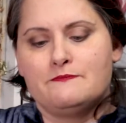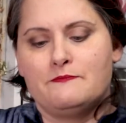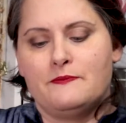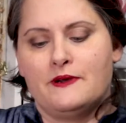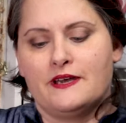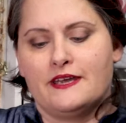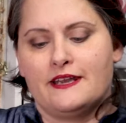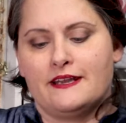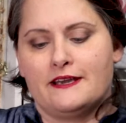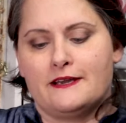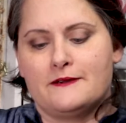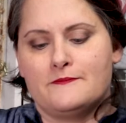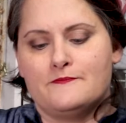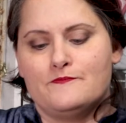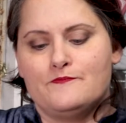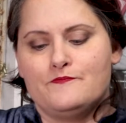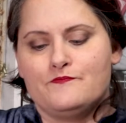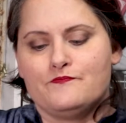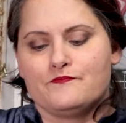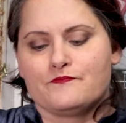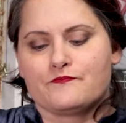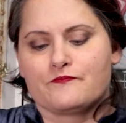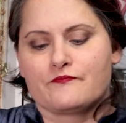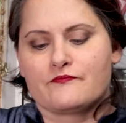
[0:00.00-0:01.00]
But um,
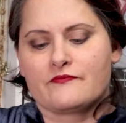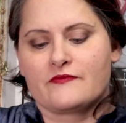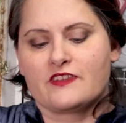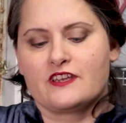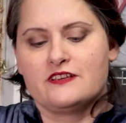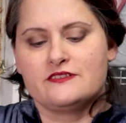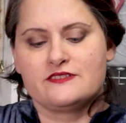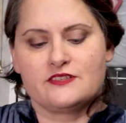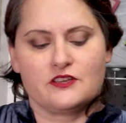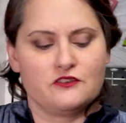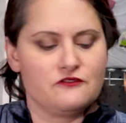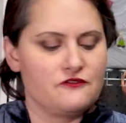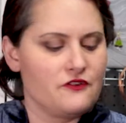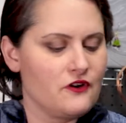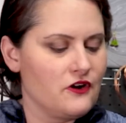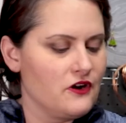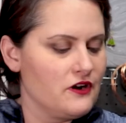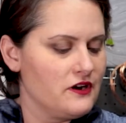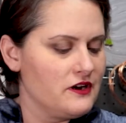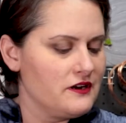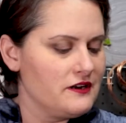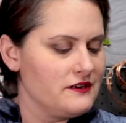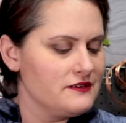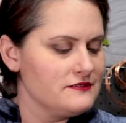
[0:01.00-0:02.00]
so
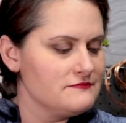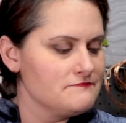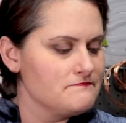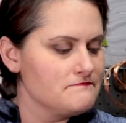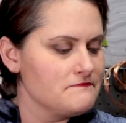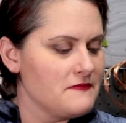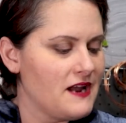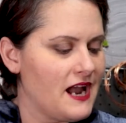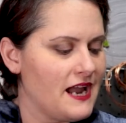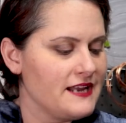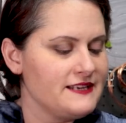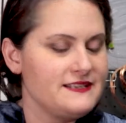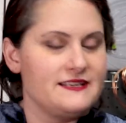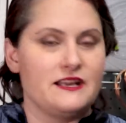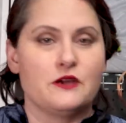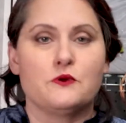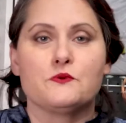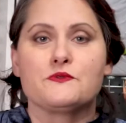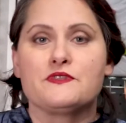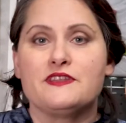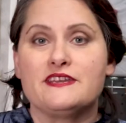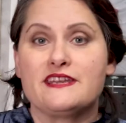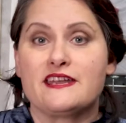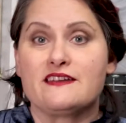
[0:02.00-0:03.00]
far, I
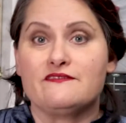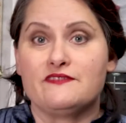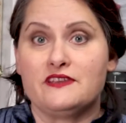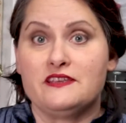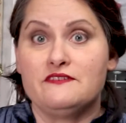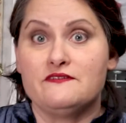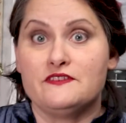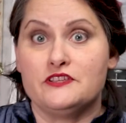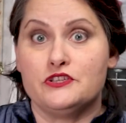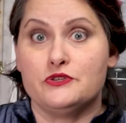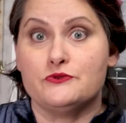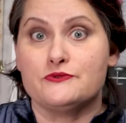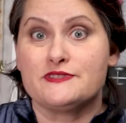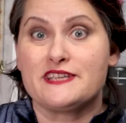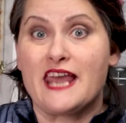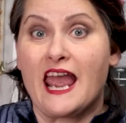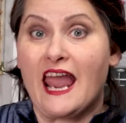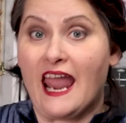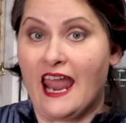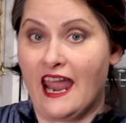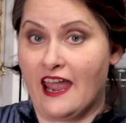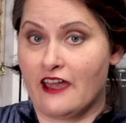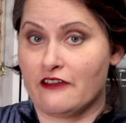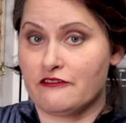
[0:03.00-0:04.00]
don't think I've even used
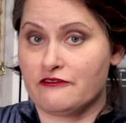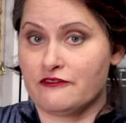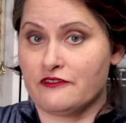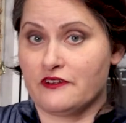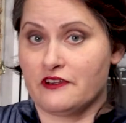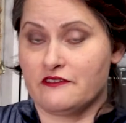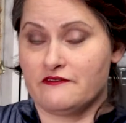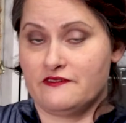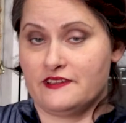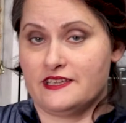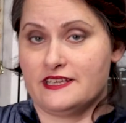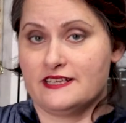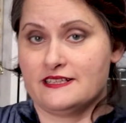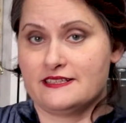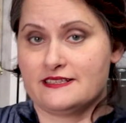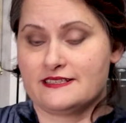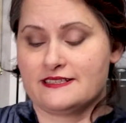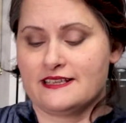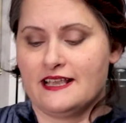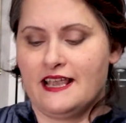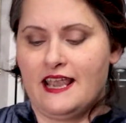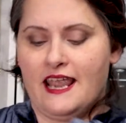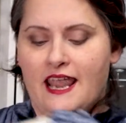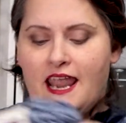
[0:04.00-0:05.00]
half of
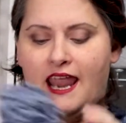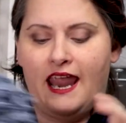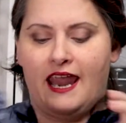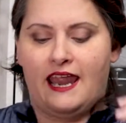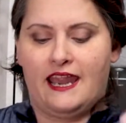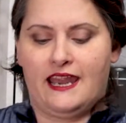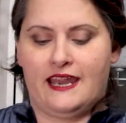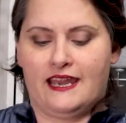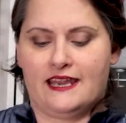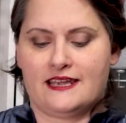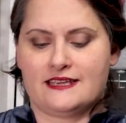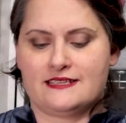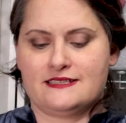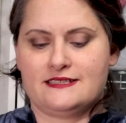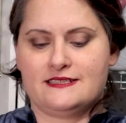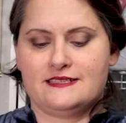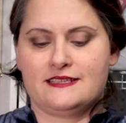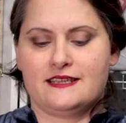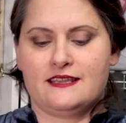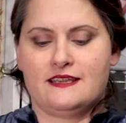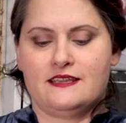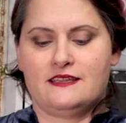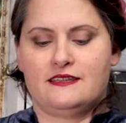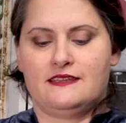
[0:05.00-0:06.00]
this.
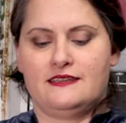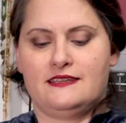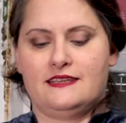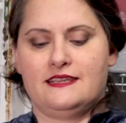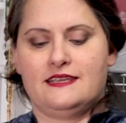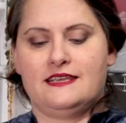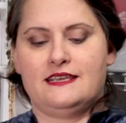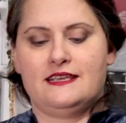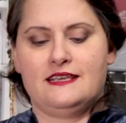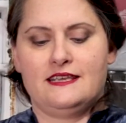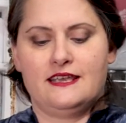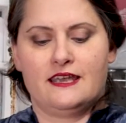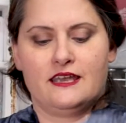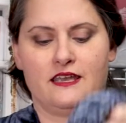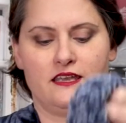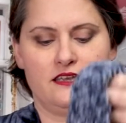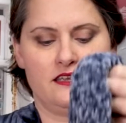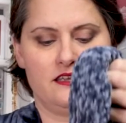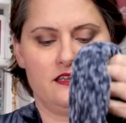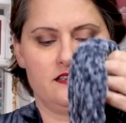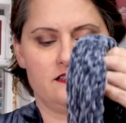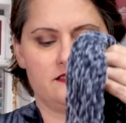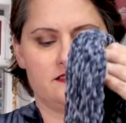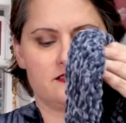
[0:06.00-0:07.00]
And the
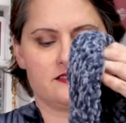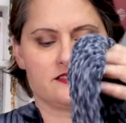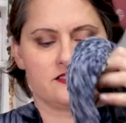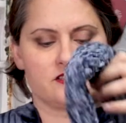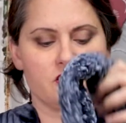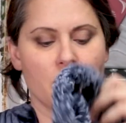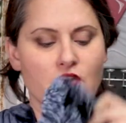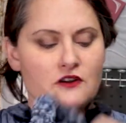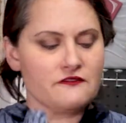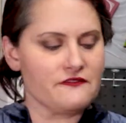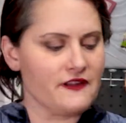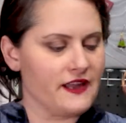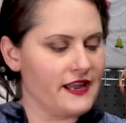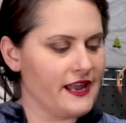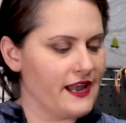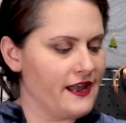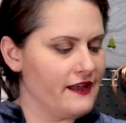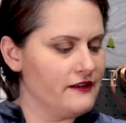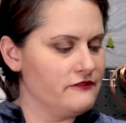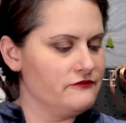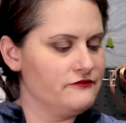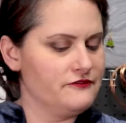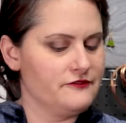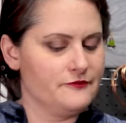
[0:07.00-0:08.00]
scarf I
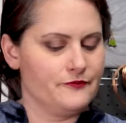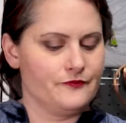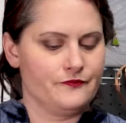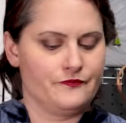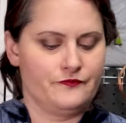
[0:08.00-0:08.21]
have,